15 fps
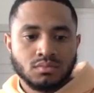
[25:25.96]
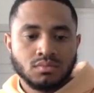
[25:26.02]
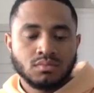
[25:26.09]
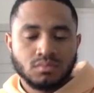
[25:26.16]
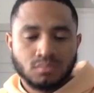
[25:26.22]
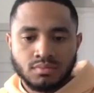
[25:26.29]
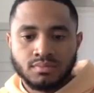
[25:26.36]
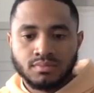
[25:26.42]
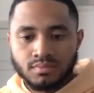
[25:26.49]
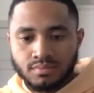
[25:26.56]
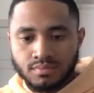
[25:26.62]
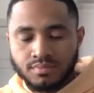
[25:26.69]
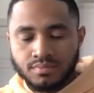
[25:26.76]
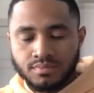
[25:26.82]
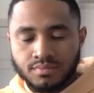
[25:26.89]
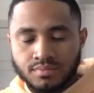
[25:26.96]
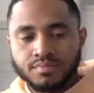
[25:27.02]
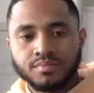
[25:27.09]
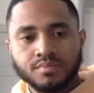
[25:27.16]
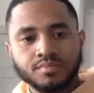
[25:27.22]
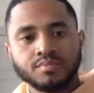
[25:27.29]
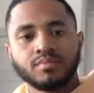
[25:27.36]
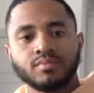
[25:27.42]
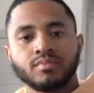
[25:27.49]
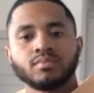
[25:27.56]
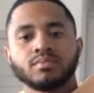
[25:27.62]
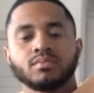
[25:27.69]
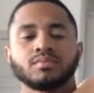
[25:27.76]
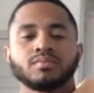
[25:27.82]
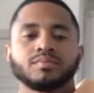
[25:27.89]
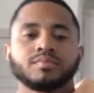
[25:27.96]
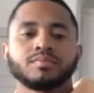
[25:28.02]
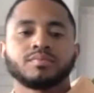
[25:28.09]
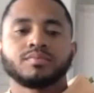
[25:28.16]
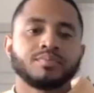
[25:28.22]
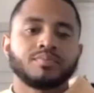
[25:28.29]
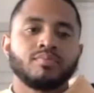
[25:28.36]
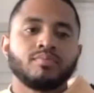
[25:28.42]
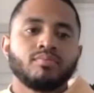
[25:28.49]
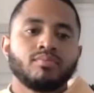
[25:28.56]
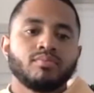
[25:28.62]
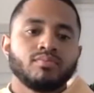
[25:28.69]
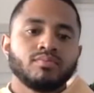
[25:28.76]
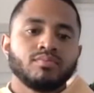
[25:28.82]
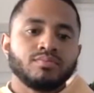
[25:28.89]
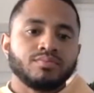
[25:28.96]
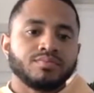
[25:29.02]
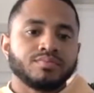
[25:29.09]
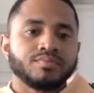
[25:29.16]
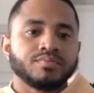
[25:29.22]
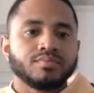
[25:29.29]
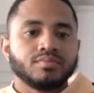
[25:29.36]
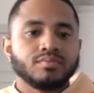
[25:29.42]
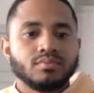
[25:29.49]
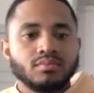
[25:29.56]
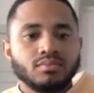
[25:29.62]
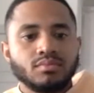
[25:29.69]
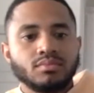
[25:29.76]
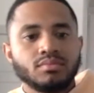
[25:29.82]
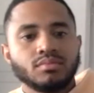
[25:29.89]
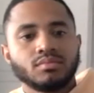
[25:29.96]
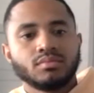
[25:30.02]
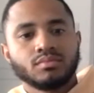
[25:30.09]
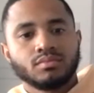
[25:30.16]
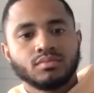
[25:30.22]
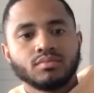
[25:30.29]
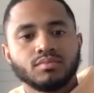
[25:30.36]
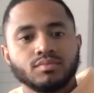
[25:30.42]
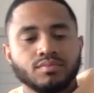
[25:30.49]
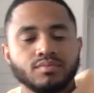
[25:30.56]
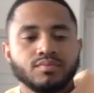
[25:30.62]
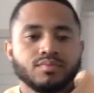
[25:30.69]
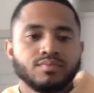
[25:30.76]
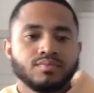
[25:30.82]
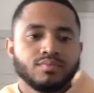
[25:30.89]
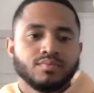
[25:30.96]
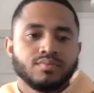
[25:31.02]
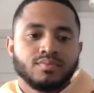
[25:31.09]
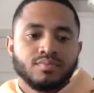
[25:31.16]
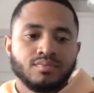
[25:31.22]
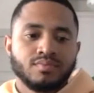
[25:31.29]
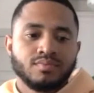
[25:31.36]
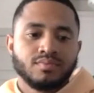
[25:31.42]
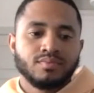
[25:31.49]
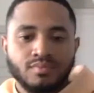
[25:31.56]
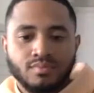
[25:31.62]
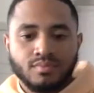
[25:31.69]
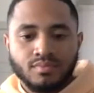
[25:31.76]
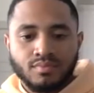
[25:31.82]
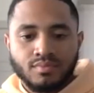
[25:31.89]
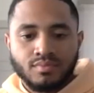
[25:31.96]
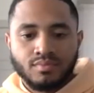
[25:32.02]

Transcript: No words are spoken by the person on screen.